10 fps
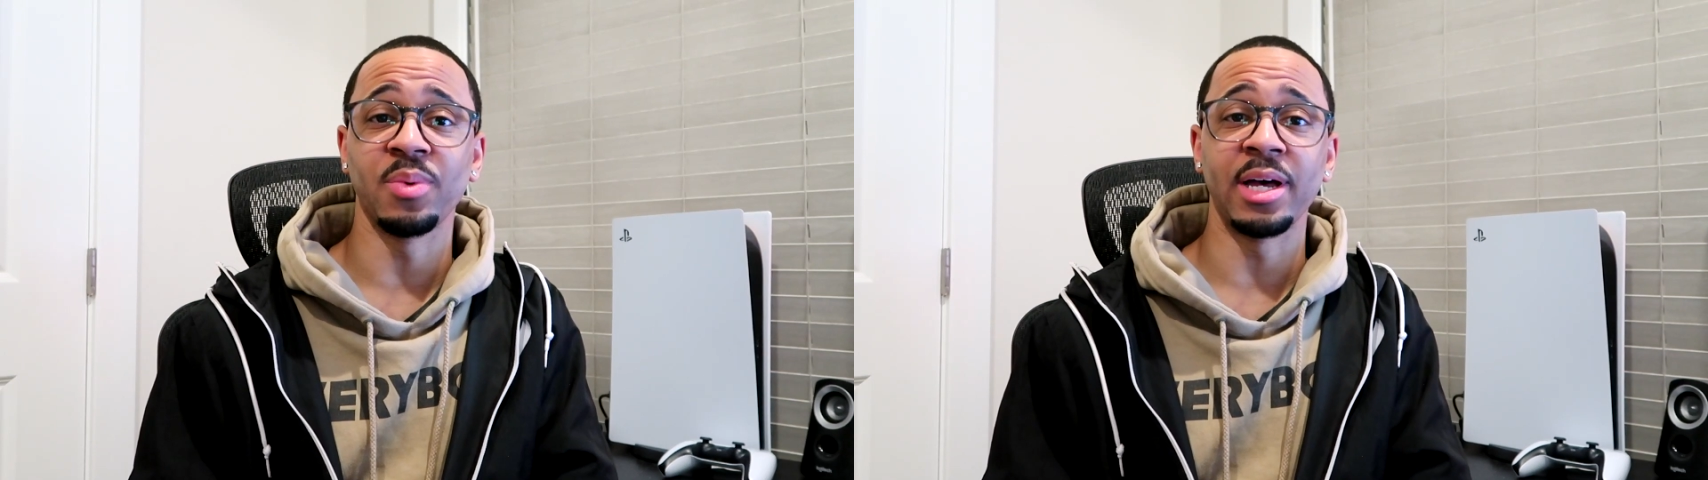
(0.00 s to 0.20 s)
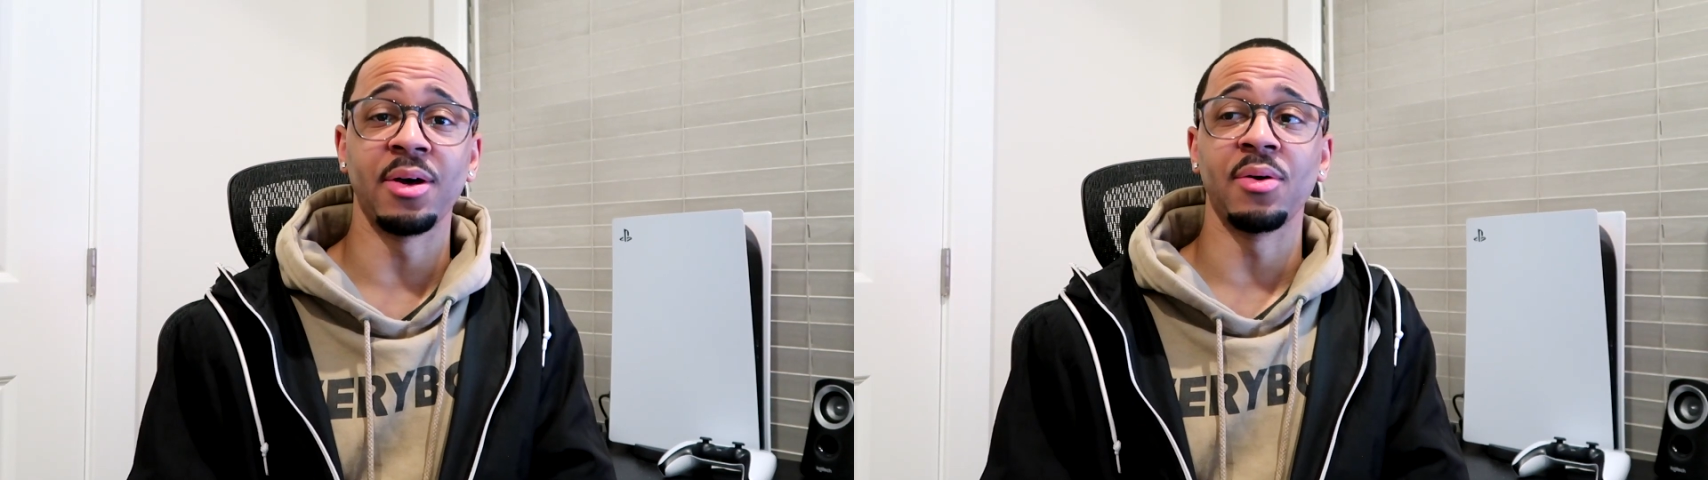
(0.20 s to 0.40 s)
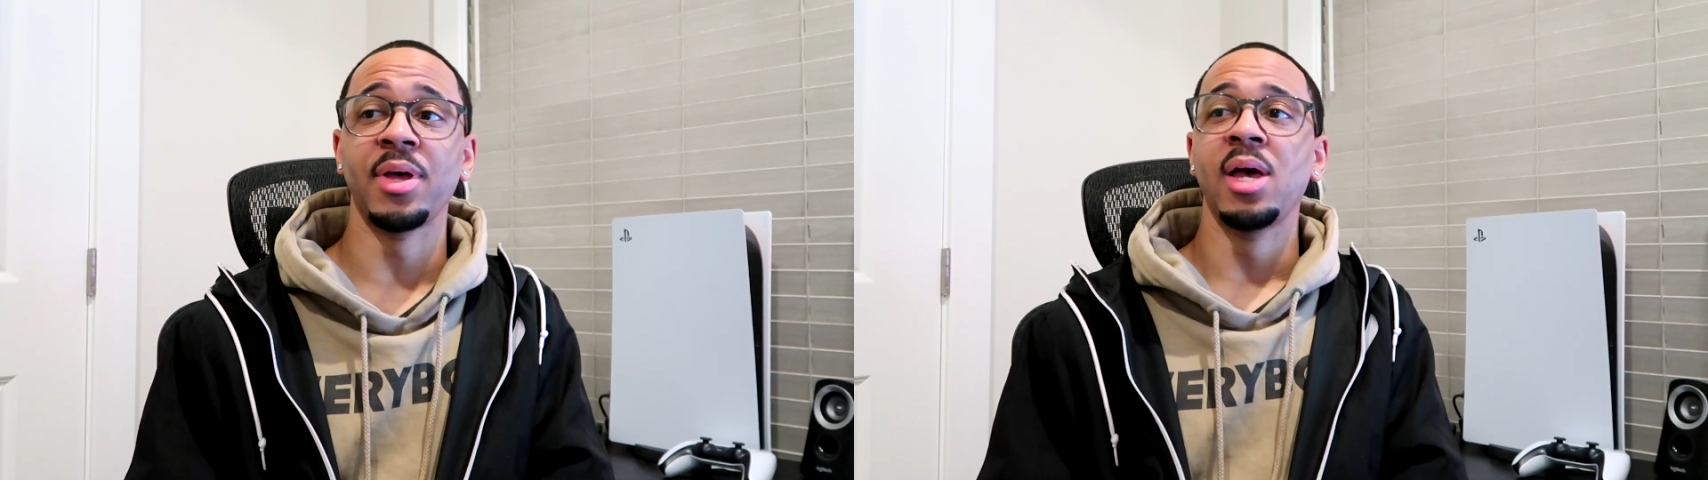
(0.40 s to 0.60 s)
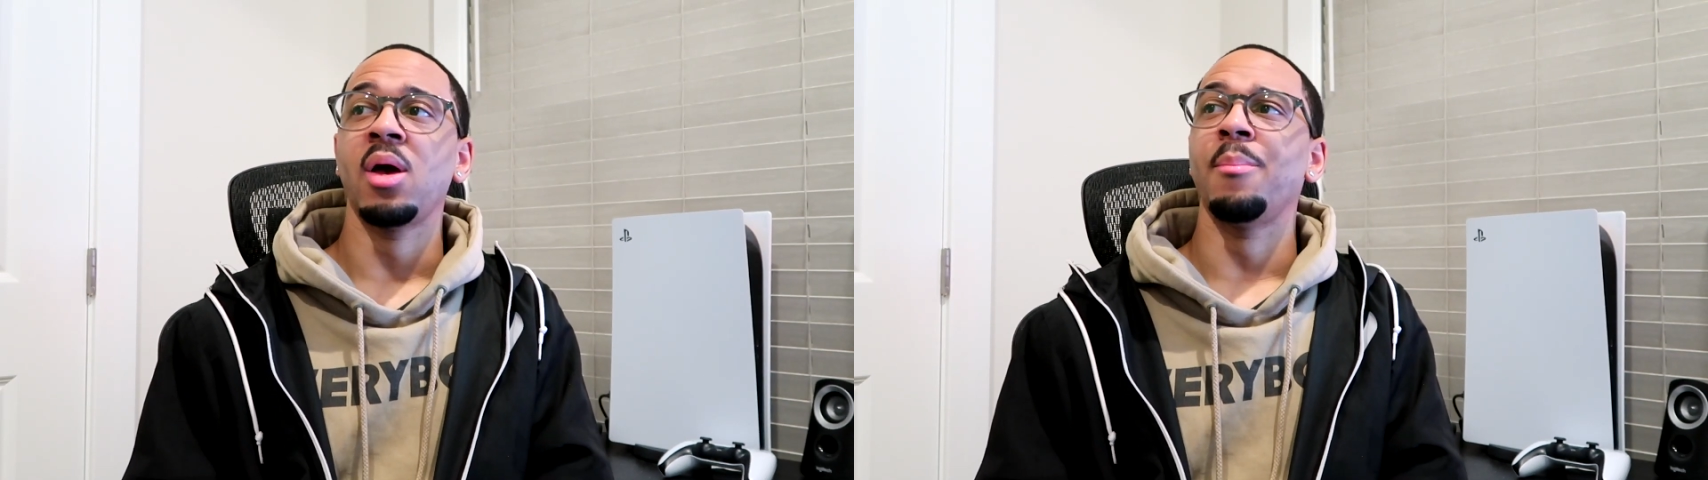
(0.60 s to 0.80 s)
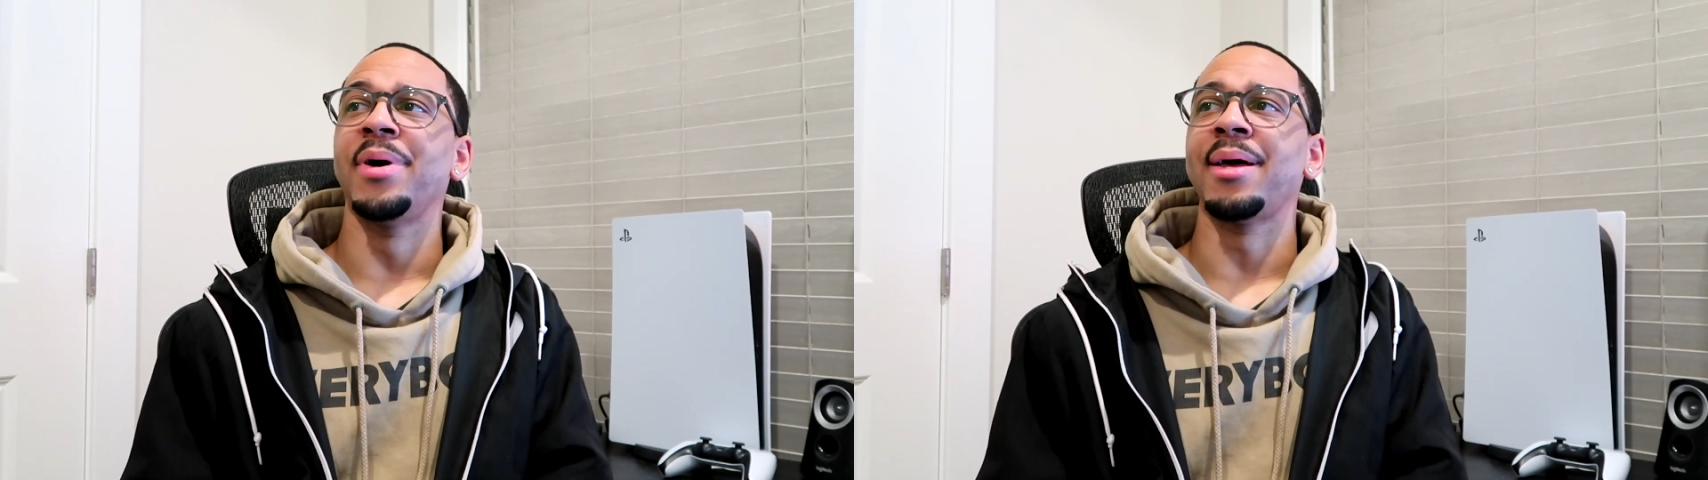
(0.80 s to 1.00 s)
well,
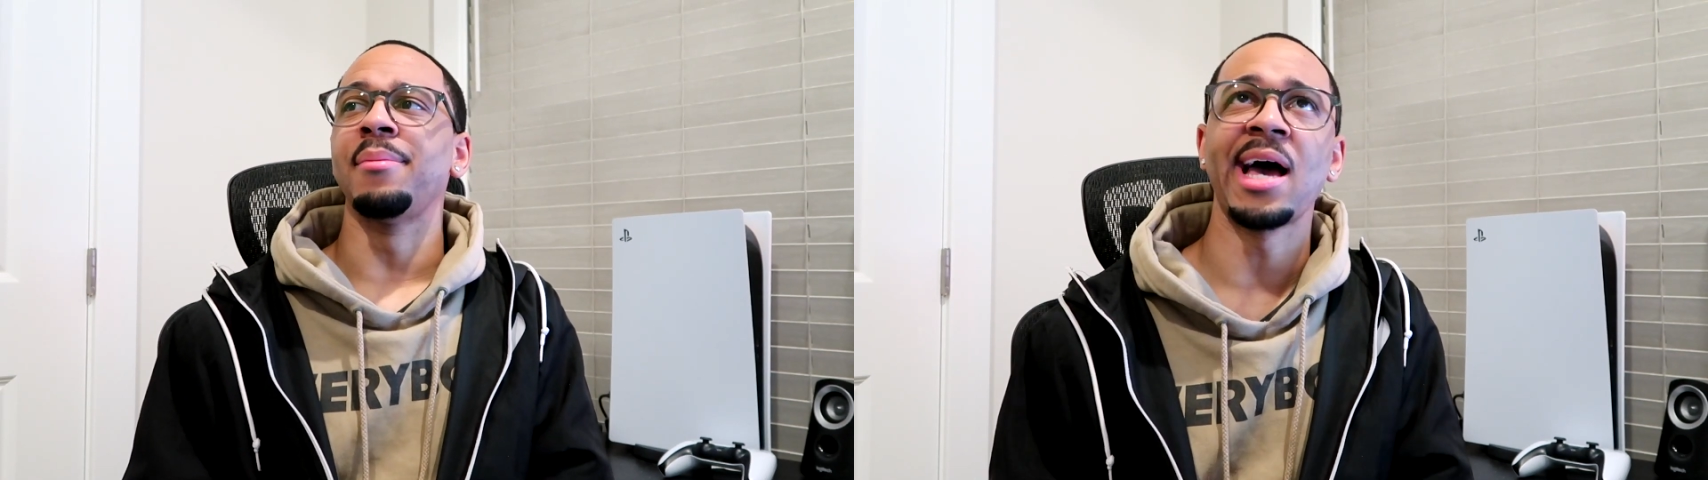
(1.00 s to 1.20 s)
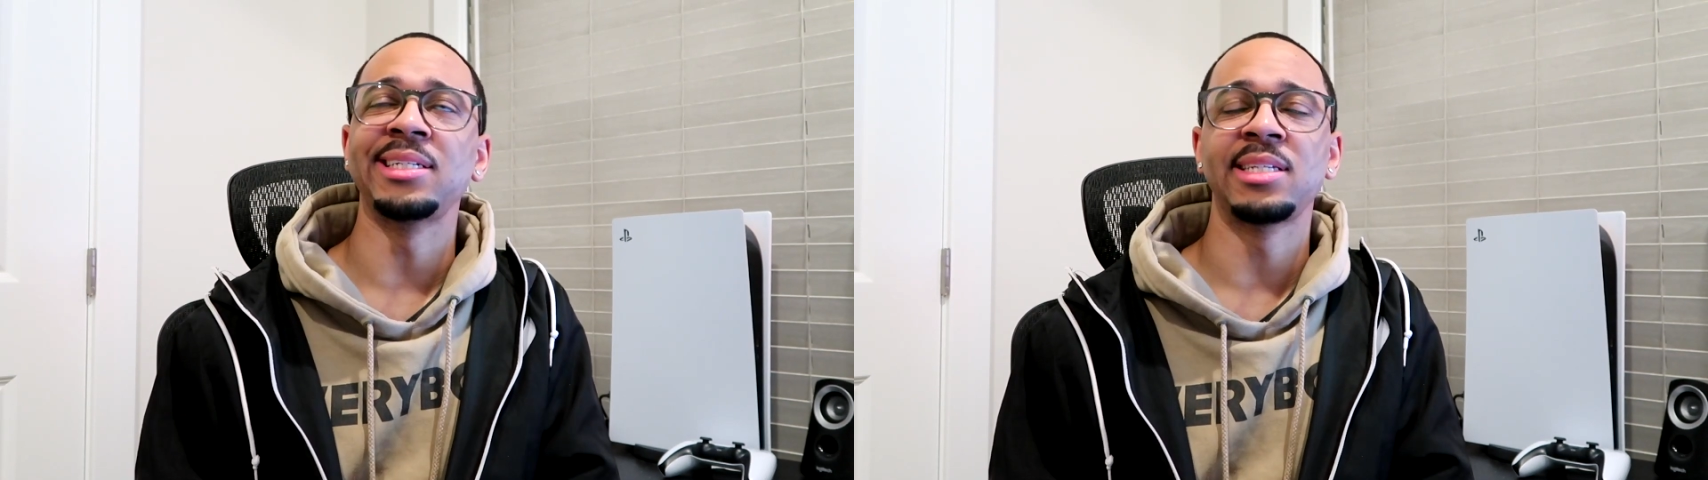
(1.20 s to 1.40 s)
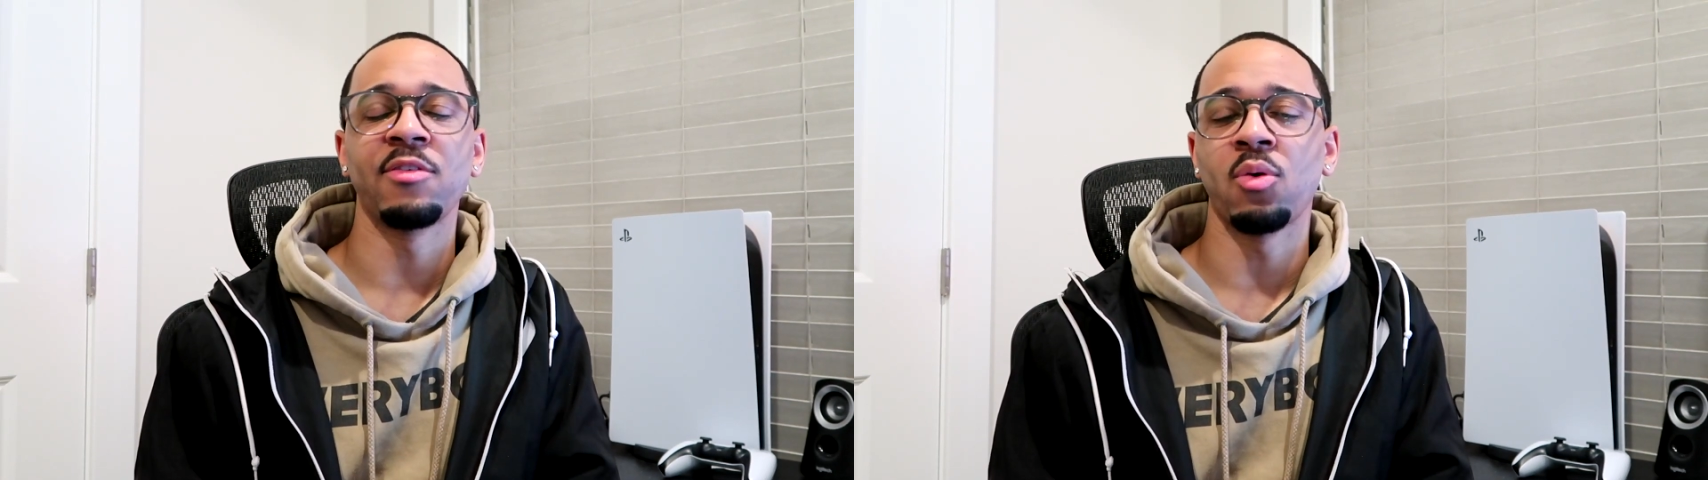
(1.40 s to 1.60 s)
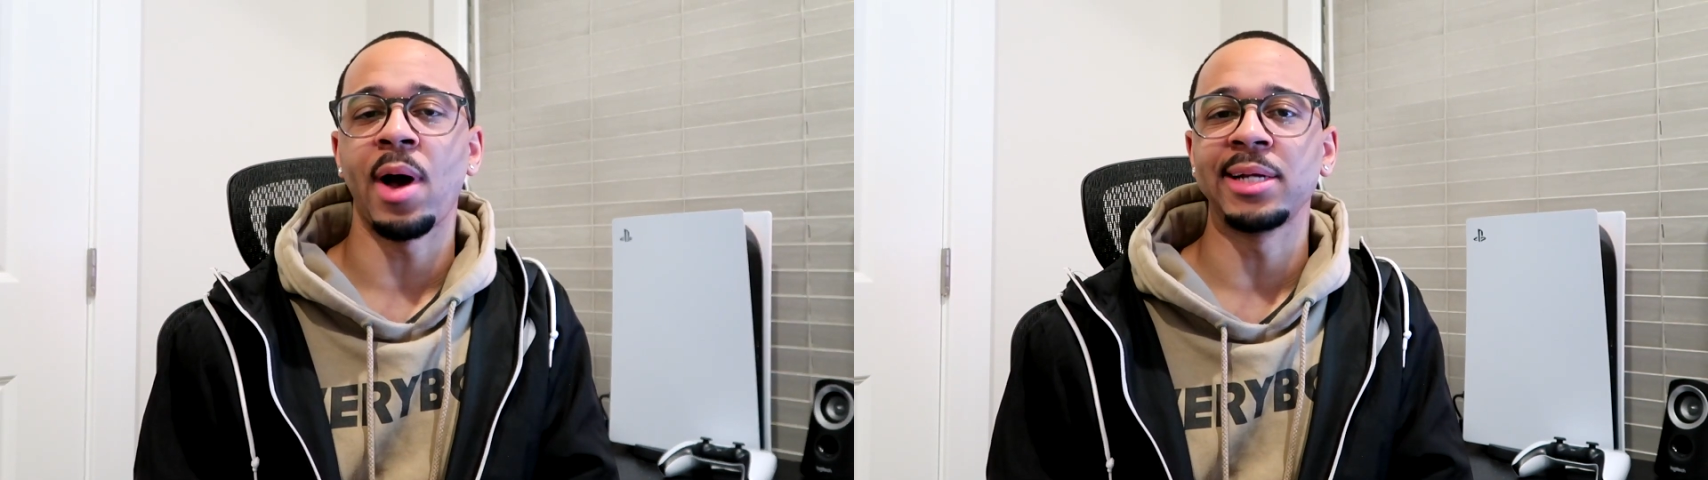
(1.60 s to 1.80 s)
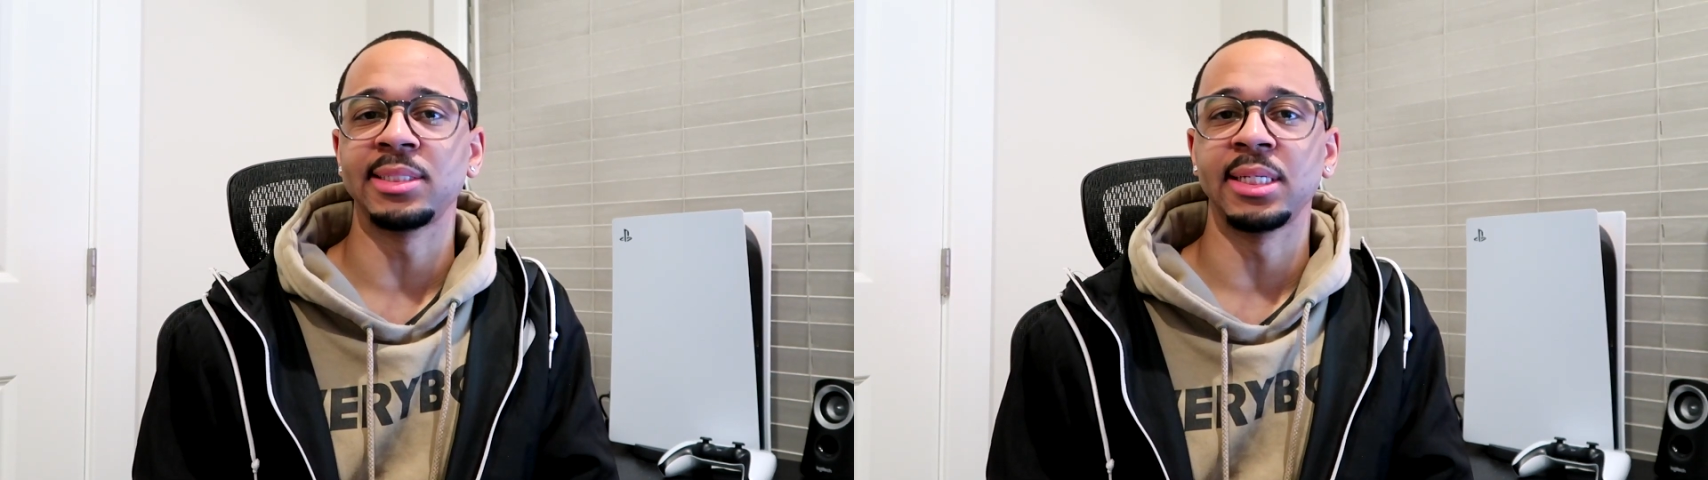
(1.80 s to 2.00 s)
but I just never
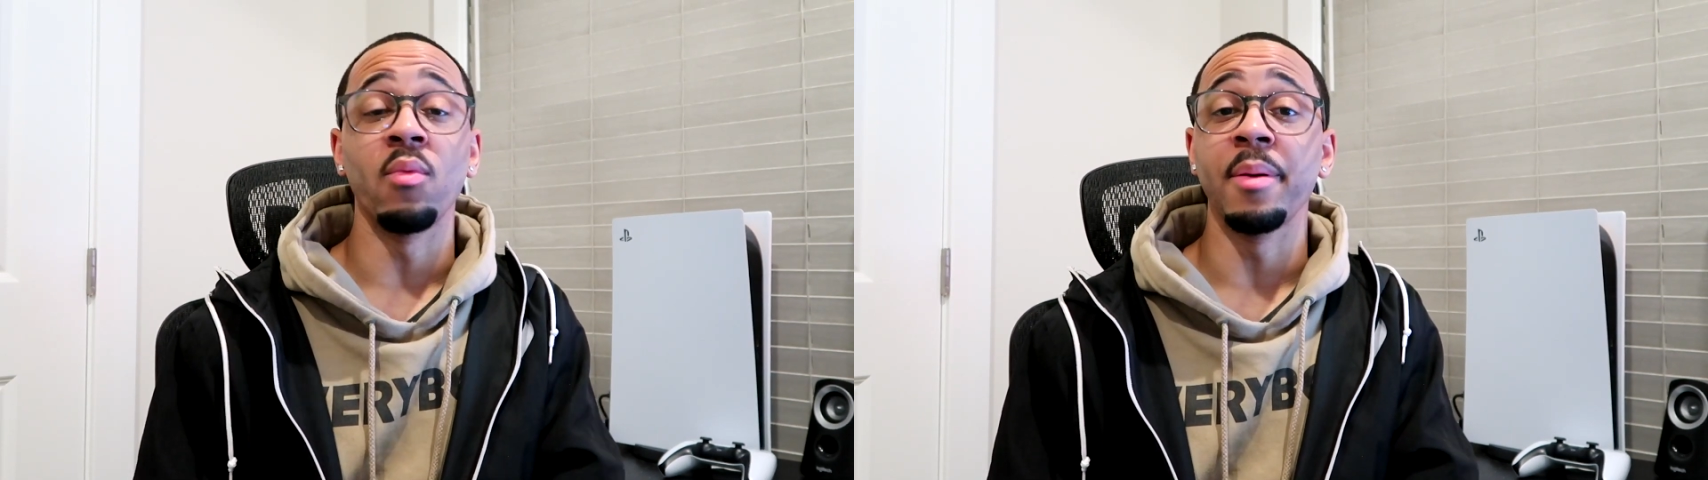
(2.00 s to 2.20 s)
watched it.